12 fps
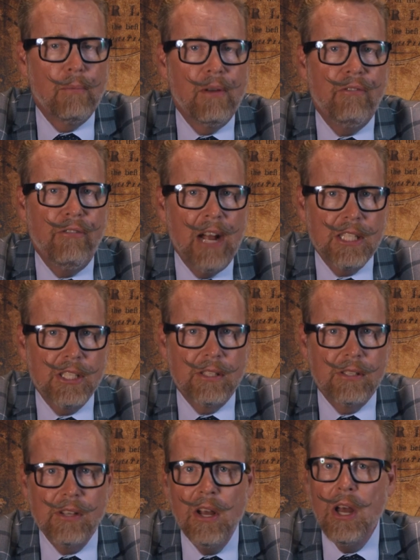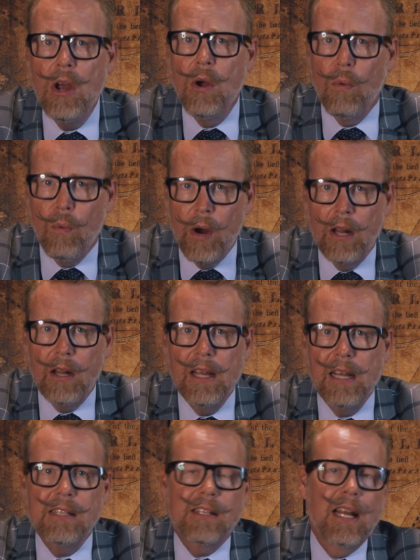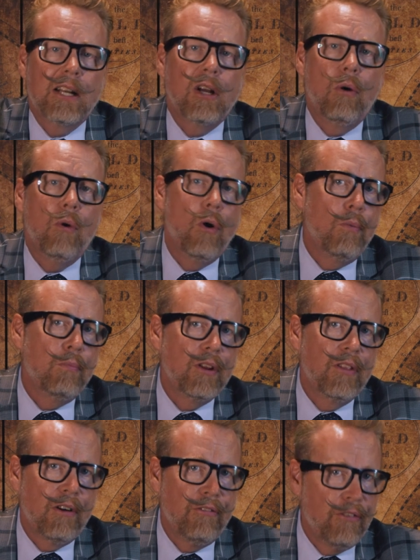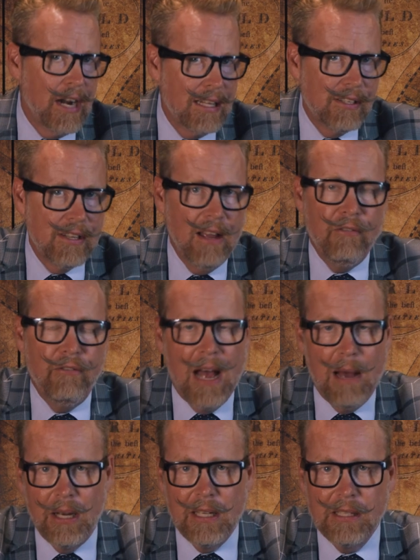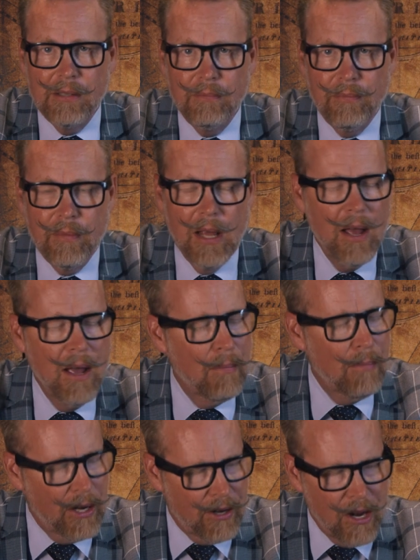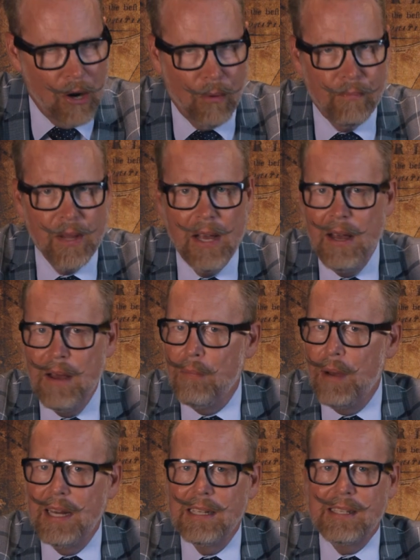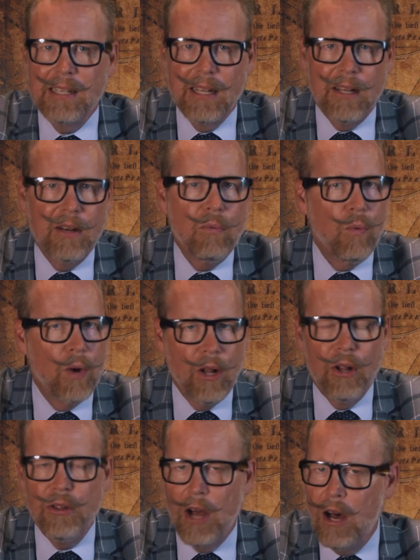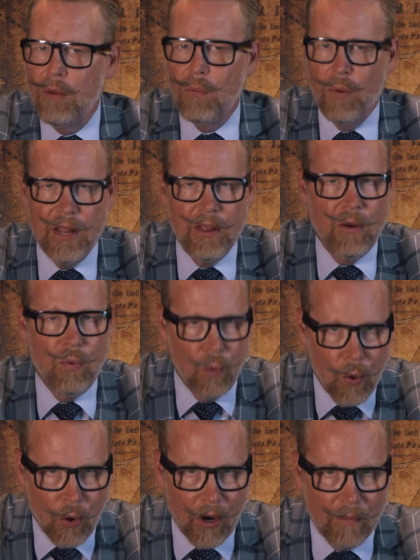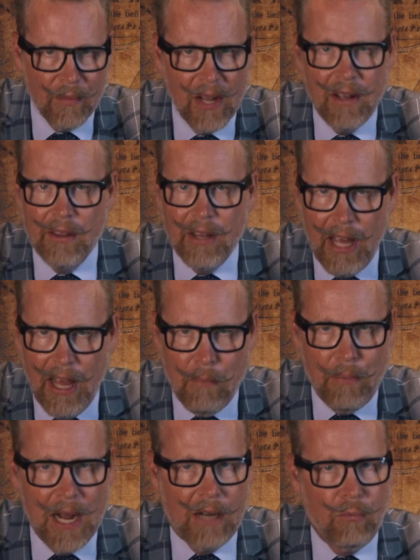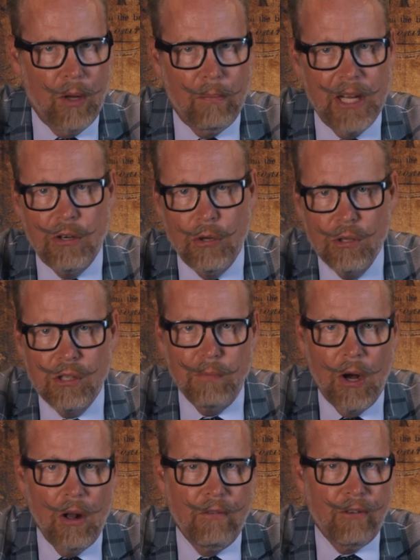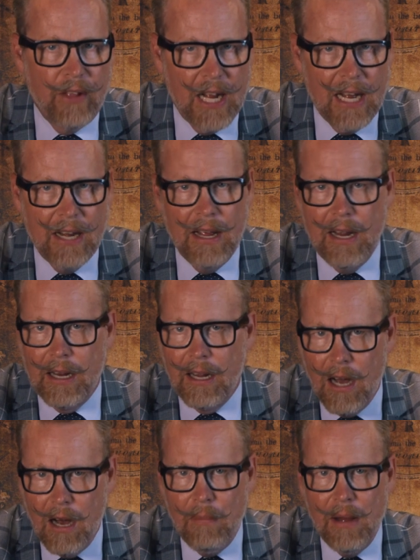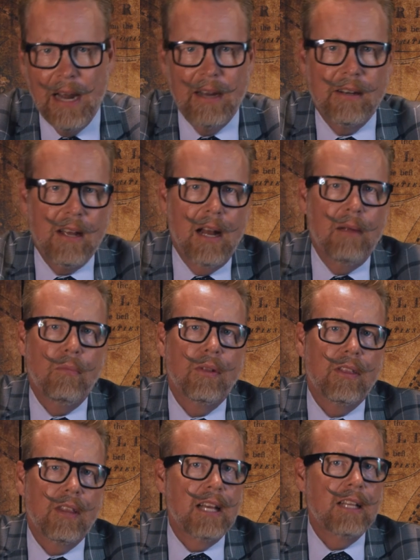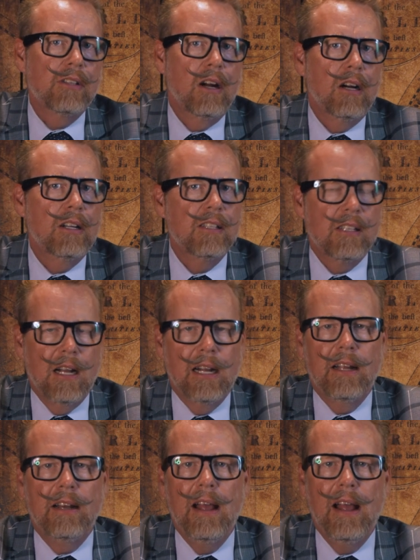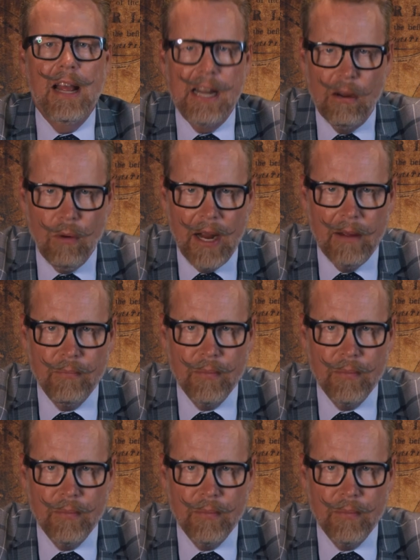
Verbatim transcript: from infections will instead go home to their friends and families. But no, penicillin will not win the war. The impact will be too small for that and come at a time when things are decided anyway.